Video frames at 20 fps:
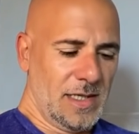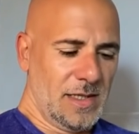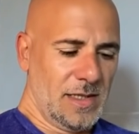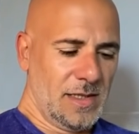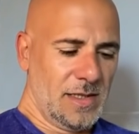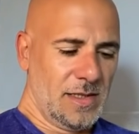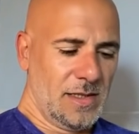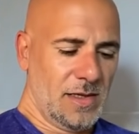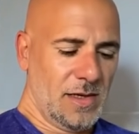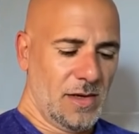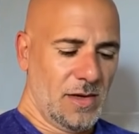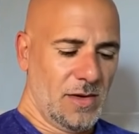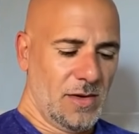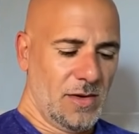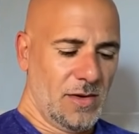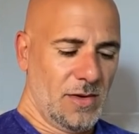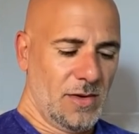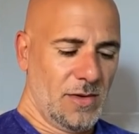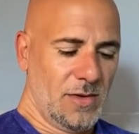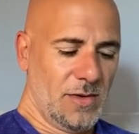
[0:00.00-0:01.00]

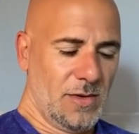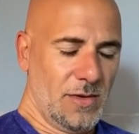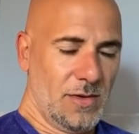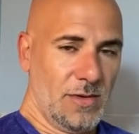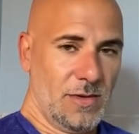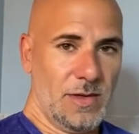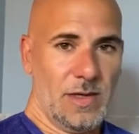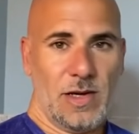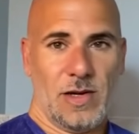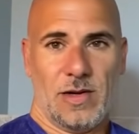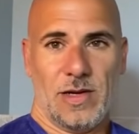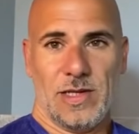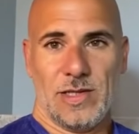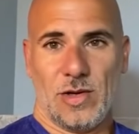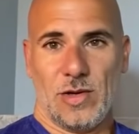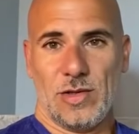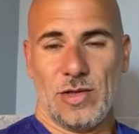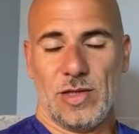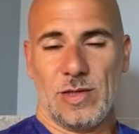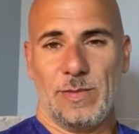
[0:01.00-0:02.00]
So you know, it's
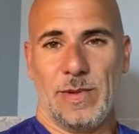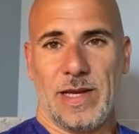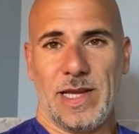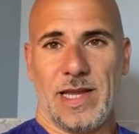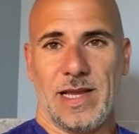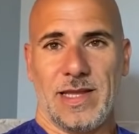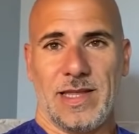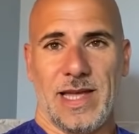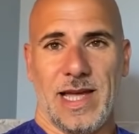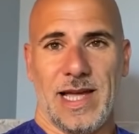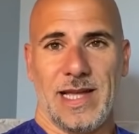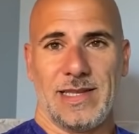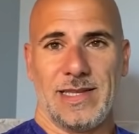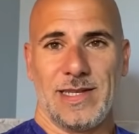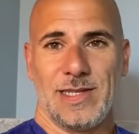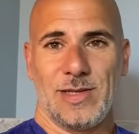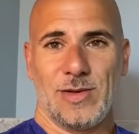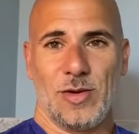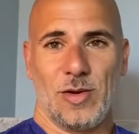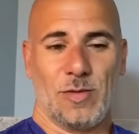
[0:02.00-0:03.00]
also speaking that the
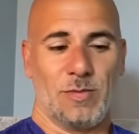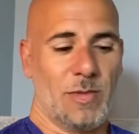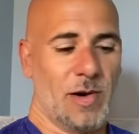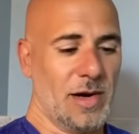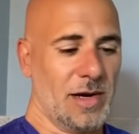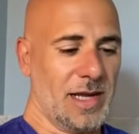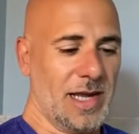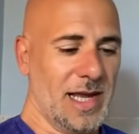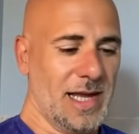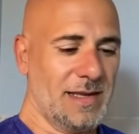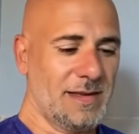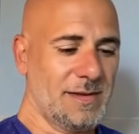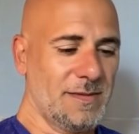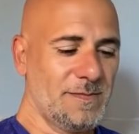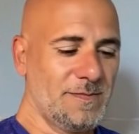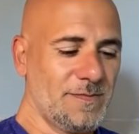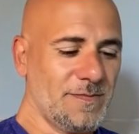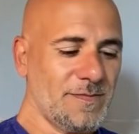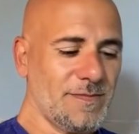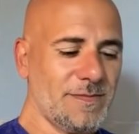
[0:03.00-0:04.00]
stock market
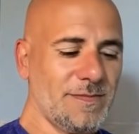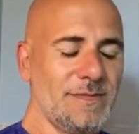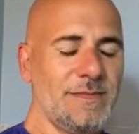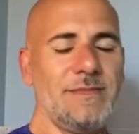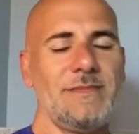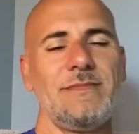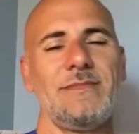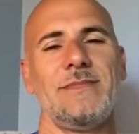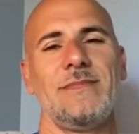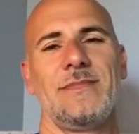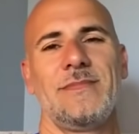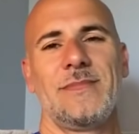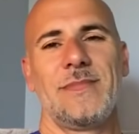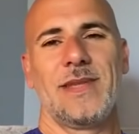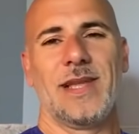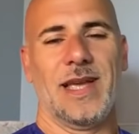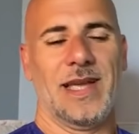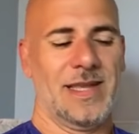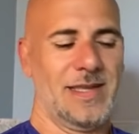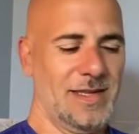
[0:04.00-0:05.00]

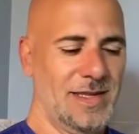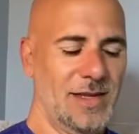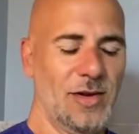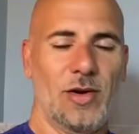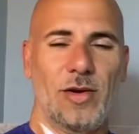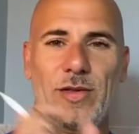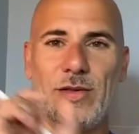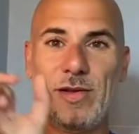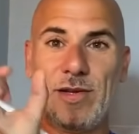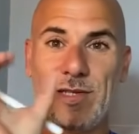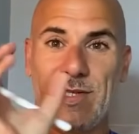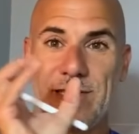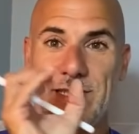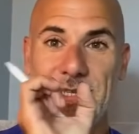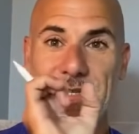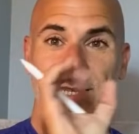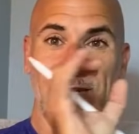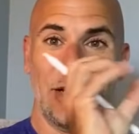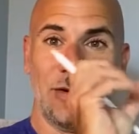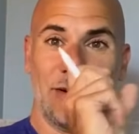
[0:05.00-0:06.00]
and all those
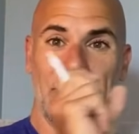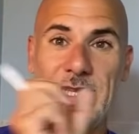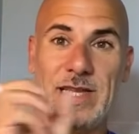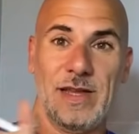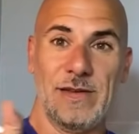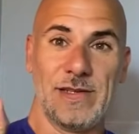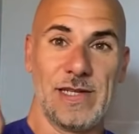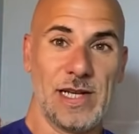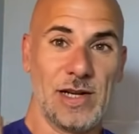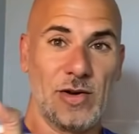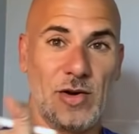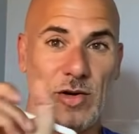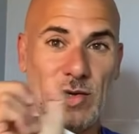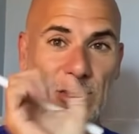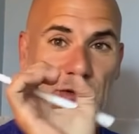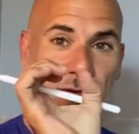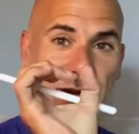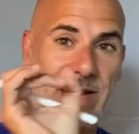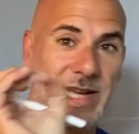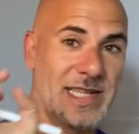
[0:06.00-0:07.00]
derivatives and
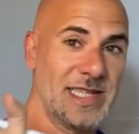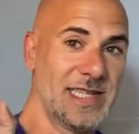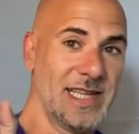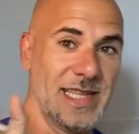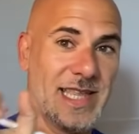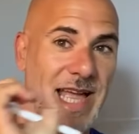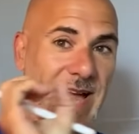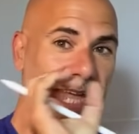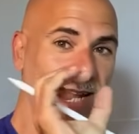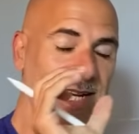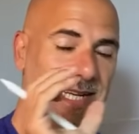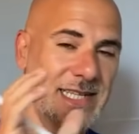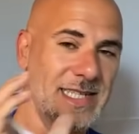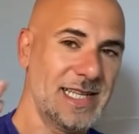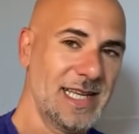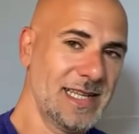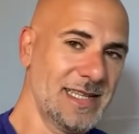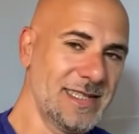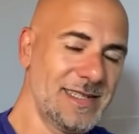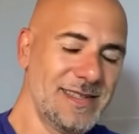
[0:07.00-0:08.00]
contracts that the
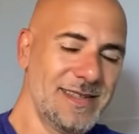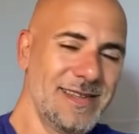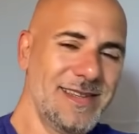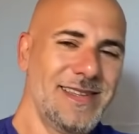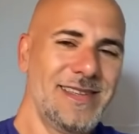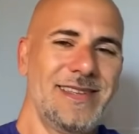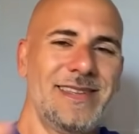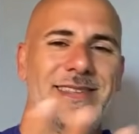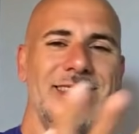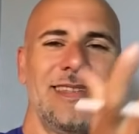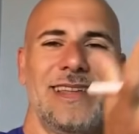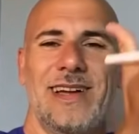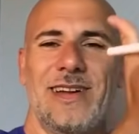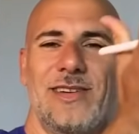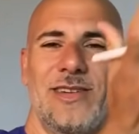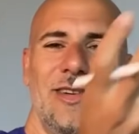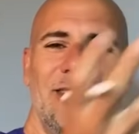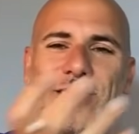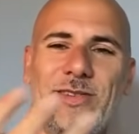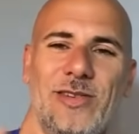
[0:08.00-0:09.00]
alliances, they are
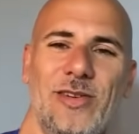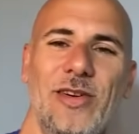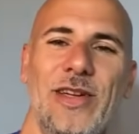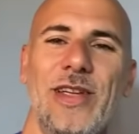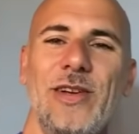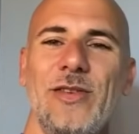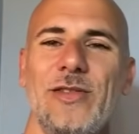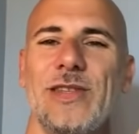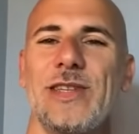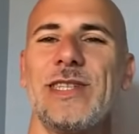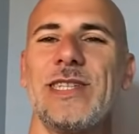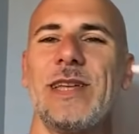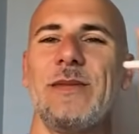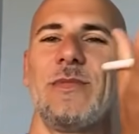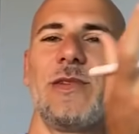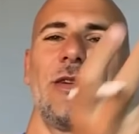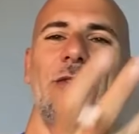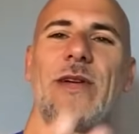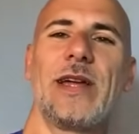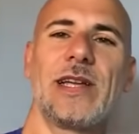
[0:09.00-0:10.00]
all going on the same
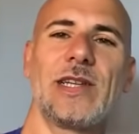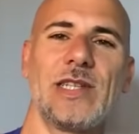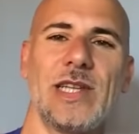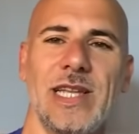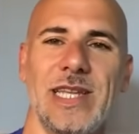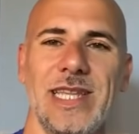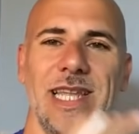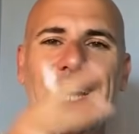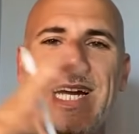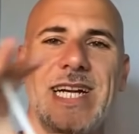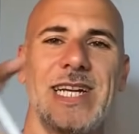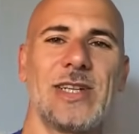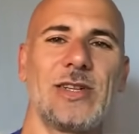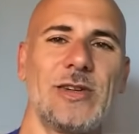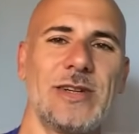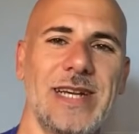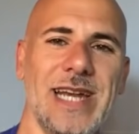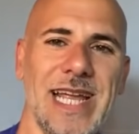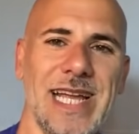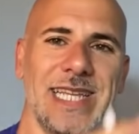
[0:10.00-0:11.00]
direction. They are
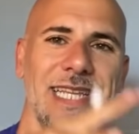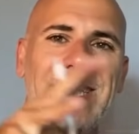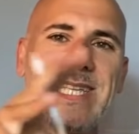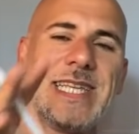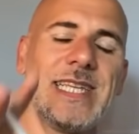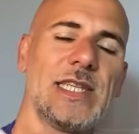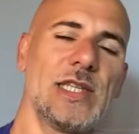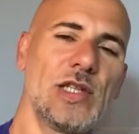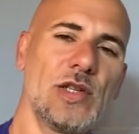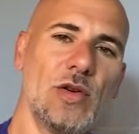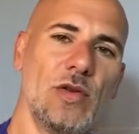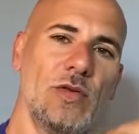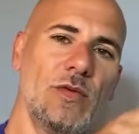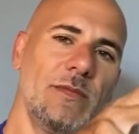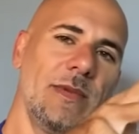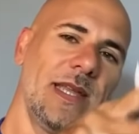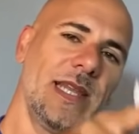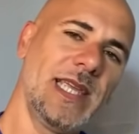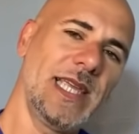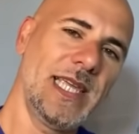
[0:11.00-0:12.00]
connected in so
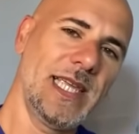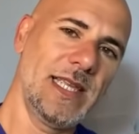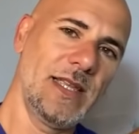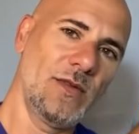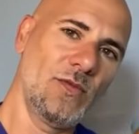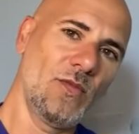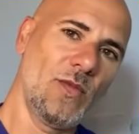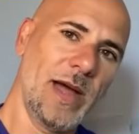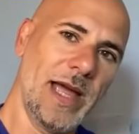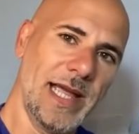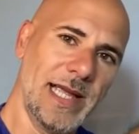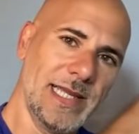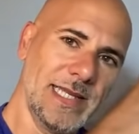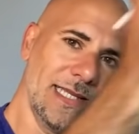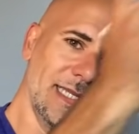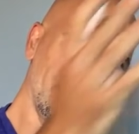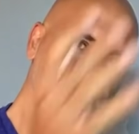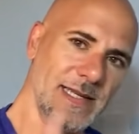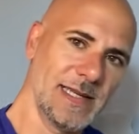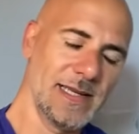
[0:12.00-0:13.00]
many hidden
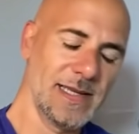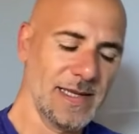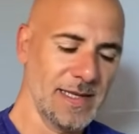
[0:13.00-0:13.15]
ways.